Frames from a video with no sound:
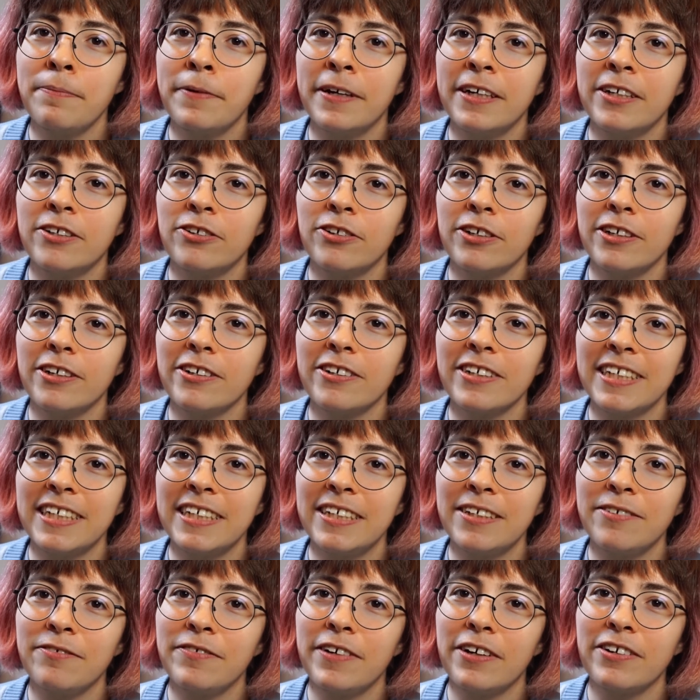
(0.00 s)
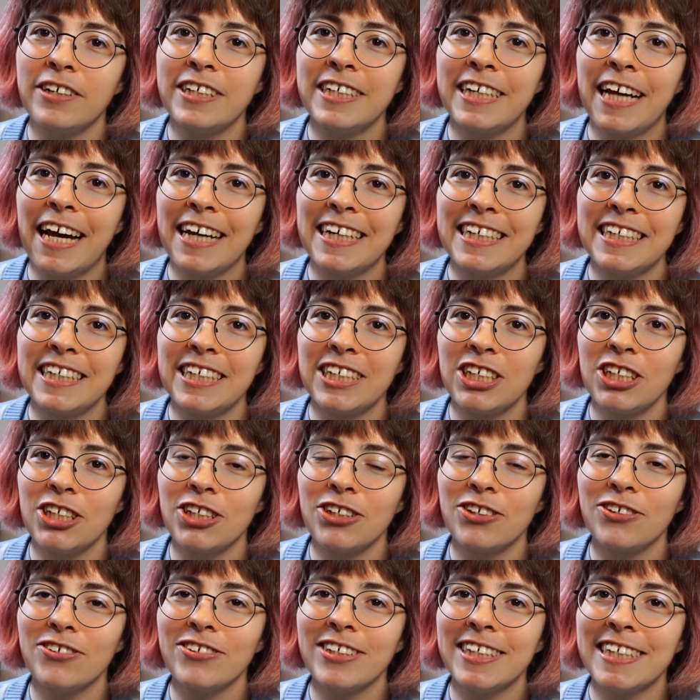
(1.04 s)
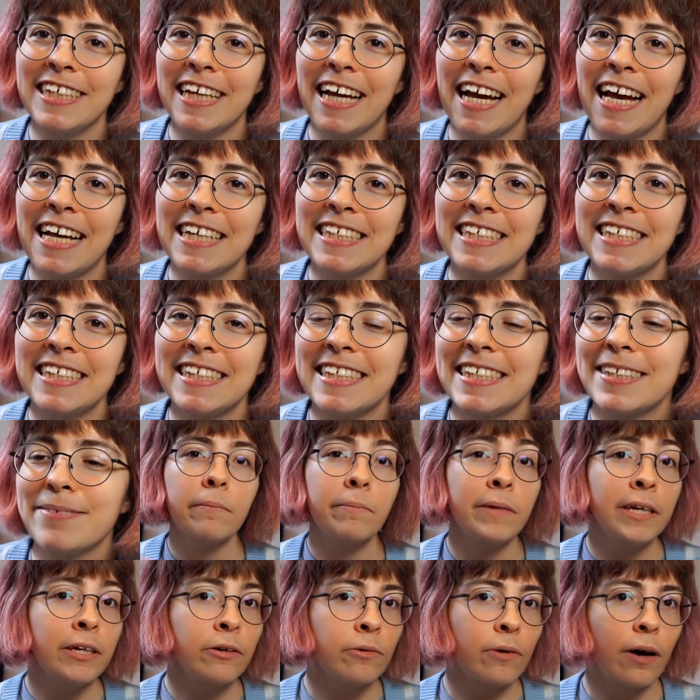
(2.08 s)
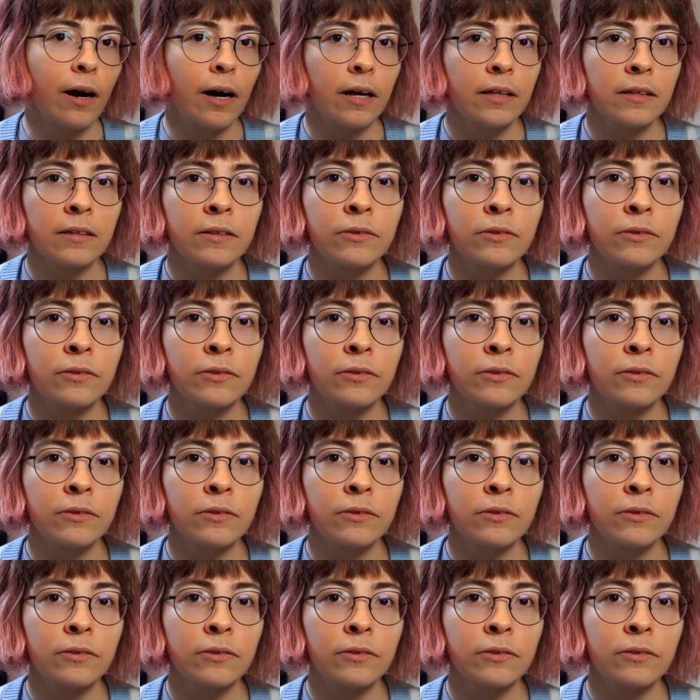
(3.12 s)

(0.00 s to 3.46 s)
patriarchy, very daddy issues, yes. Meanwhile,